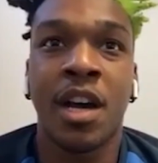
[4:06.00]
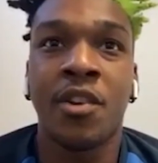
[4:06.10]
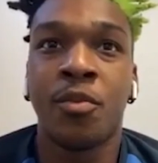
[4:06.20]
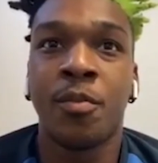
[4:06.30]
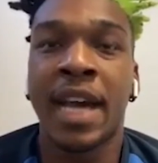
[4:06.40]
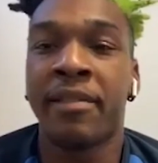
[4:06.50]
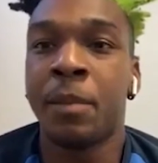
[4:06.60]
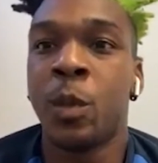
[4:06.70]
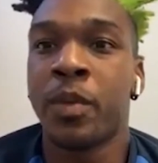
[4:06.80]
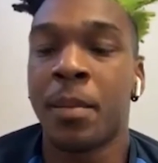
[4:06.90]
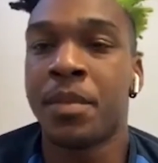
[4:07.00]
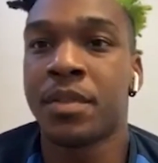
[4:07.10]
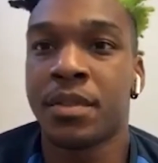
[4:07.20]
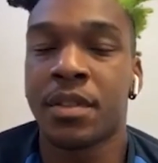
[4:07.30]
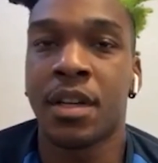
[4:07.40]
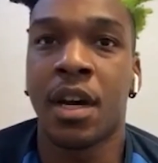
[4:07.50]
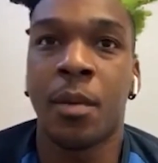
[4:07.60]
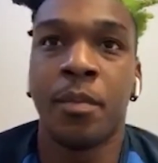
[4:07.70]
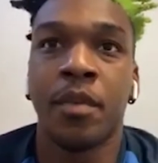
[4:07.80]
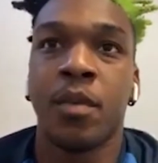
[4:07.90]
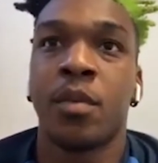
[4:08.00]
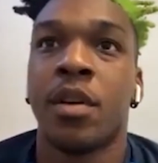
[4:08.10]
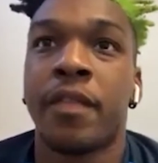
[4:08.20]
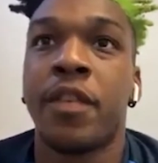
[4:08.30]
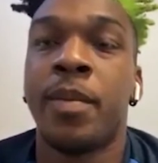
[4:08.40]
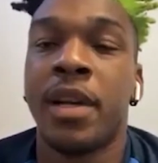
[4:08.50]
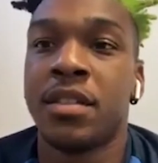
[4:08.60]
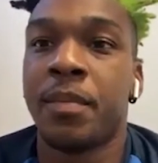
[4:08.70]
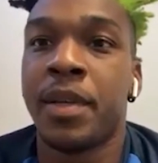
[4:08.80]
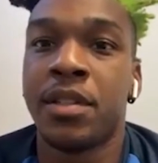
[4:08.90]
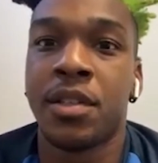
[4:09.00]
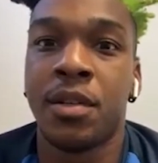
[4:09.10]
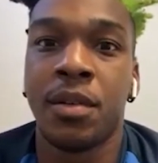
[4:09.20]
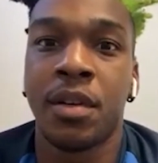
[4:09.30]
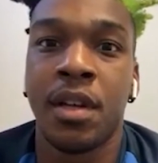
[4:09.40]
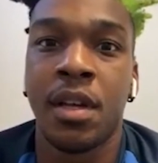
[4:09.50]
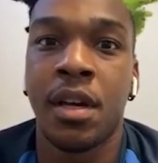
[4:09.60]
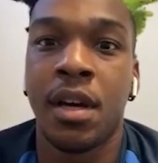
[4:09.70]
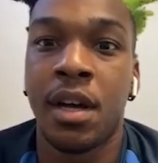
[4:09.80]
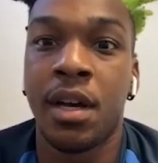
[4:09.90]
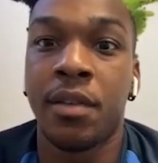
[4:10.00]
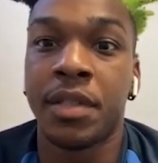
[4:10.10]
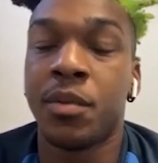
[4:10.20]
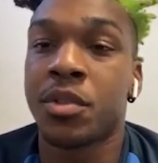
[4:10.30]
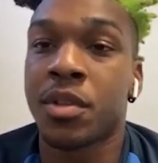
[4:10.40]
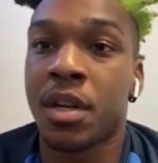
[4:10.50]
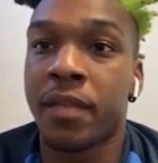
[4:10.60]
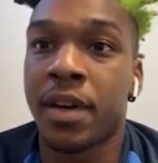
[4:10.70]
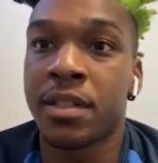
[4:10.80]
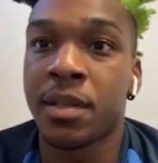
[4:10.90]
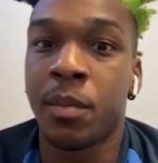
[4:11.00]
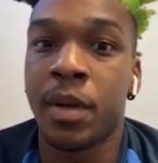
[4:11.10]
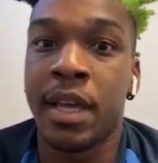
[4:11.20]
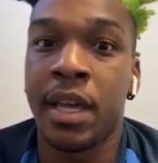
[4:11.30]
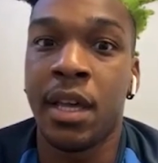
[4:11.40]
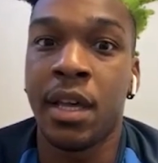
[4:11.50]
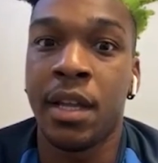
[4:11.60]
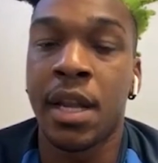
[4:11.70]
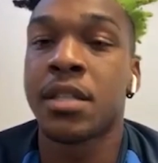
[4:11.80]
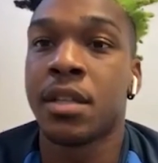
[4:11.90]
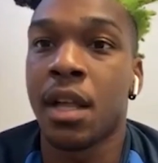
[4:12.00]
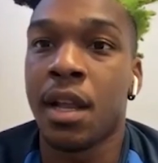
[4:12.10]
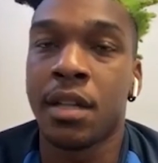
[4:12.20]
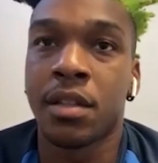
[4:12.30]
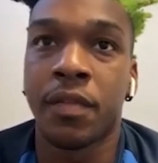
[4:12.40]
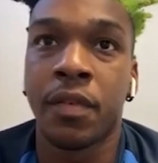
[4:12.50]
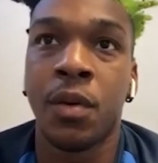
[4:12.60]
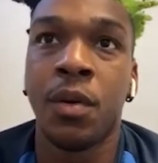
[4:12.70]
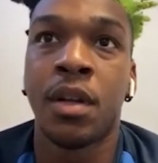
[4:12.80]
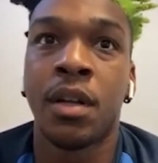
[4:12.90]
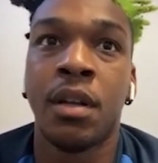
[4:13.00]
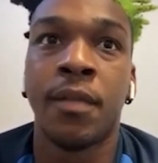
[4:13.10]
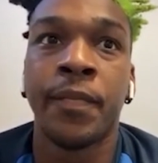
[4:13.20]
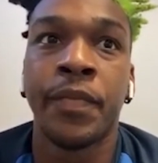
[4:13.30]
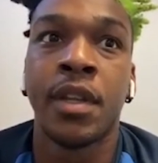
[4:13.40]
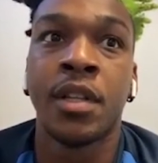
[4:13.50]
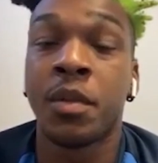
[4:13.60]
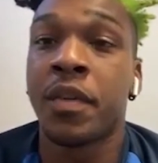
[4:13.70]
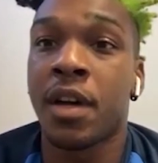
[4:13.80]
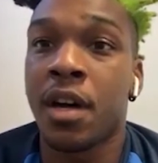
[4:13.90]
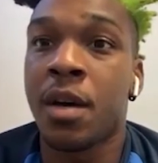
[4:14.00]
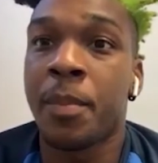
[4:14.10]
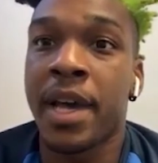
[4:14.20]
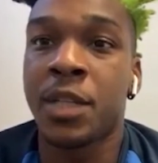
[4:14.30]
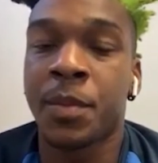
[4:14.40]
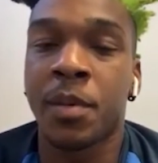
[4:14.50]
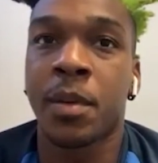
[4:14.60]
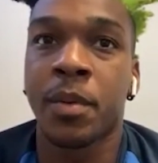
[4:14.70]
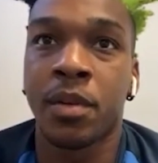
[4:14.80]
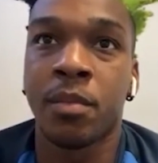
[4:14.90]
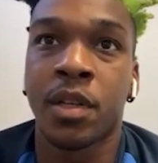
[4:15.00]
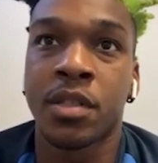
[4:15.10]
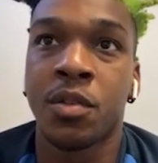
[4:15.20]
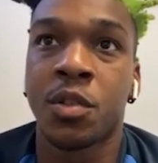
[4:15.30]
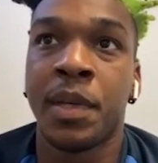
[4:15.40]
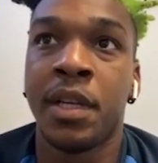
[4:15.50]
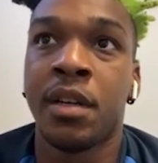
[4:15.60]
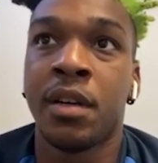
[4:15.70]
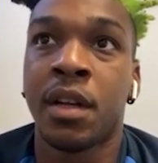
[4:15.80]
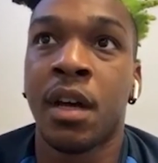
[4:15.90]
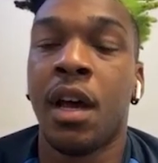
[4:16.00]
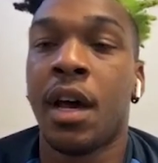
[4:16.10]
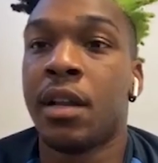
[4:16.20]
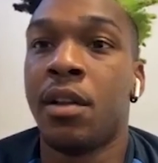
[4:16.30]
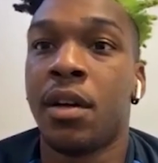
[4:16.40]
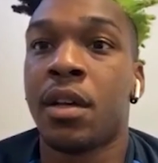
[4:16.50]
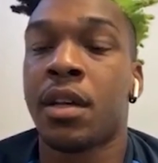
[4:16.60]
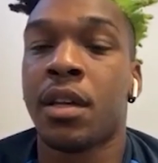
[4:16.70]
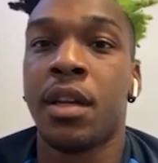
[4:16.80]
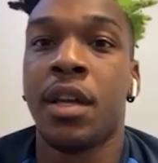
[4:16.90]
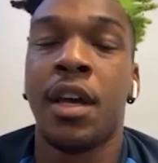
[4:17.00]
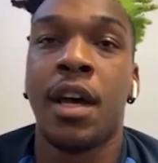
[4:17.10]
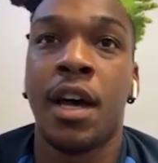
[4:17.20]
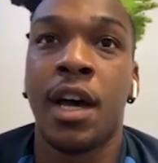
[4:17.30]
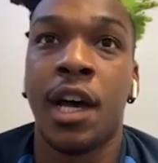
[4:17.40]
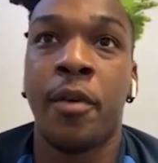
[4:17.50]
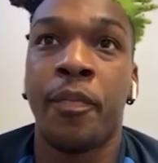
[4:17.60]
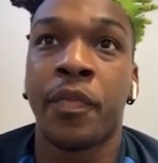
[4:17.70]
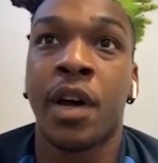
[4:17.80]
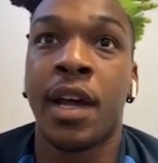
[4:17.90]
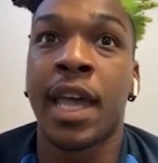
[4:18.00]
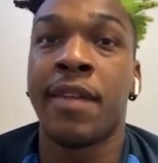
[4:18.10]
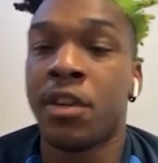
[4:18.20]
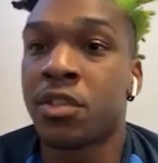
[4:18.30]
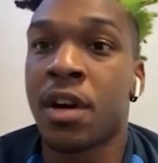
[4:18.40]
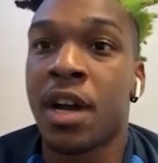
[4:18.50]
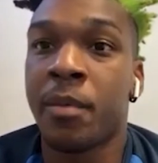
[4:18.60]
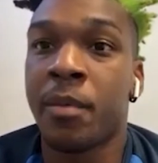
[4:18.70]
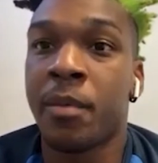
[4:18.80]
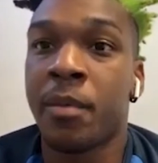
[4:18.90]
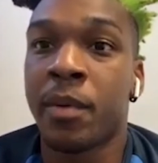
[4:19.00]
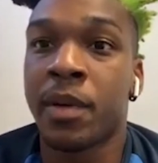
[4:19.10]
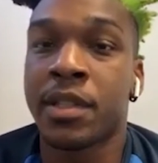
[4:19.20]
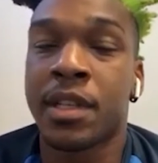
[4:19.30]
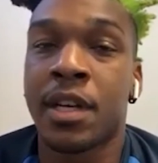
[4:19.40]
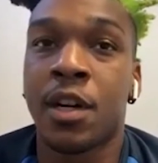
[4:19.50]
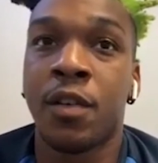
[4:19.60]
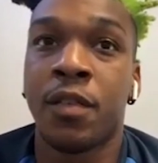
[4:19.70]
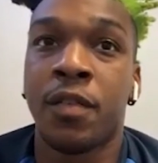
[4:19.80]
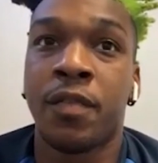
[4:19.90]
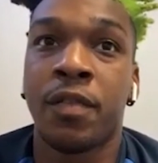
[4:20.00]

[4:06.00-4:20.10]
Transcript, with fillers: I normally have meal preps. Um, a few places I've been to. Uh, obviously, was trying to find somewhere here in Exeter that like the food, and to be fair, her page popped up on my social media, and I had a look. Um, I gave it a try myself,